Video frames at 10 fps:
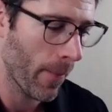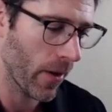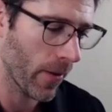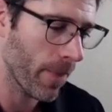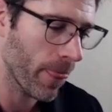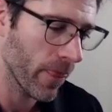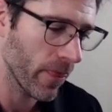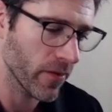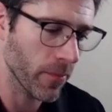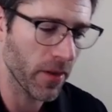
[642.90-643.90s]
But
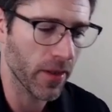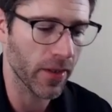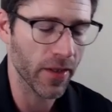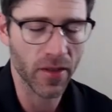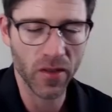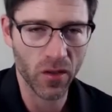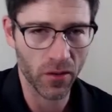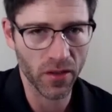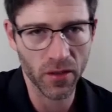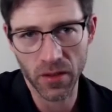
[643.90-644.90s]
something like this is
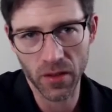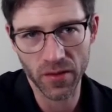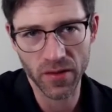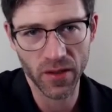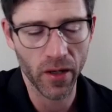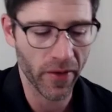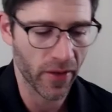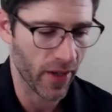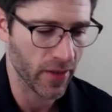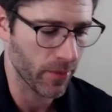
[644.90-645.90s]
certainly something you could see on the
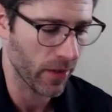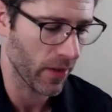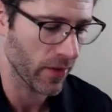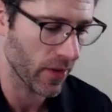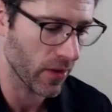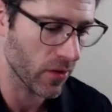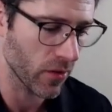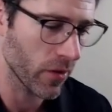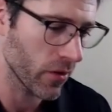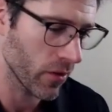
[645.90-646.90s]
test, because they
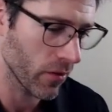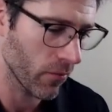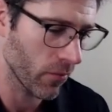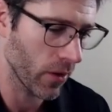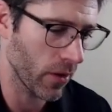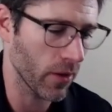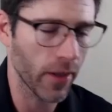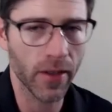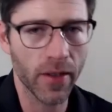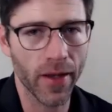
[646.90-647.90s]
do and really
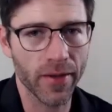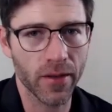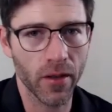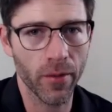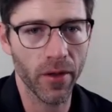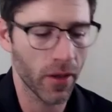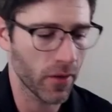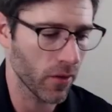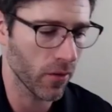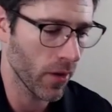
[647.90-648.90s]
like to test your ability
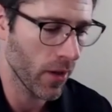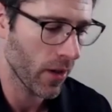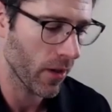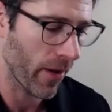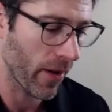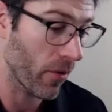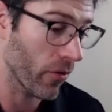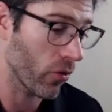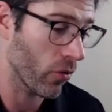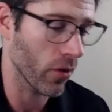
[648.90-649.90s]
to combine
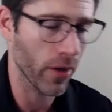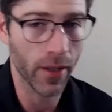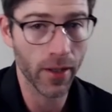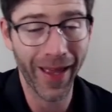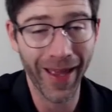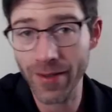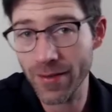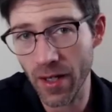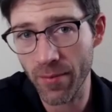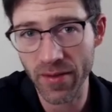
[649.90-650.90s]
both or and and
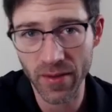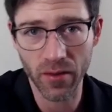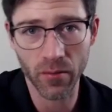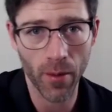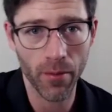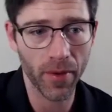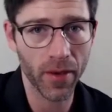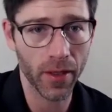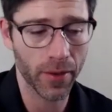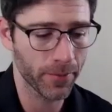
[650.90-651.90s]
statements into
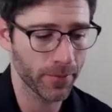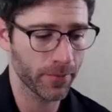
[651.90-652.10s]
probability.